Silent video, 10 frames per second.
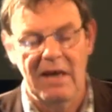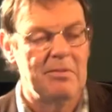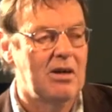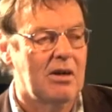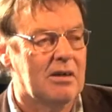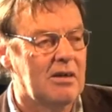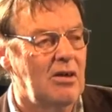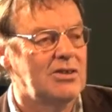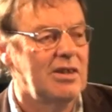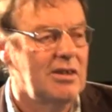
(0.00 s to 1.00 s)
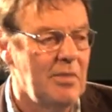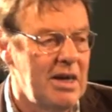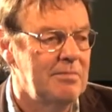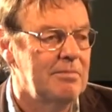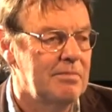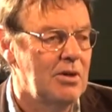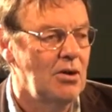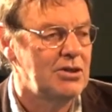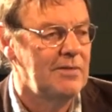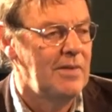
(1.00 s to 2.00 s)
Labour costs are the main
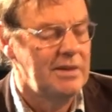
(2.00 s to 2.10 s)
cost of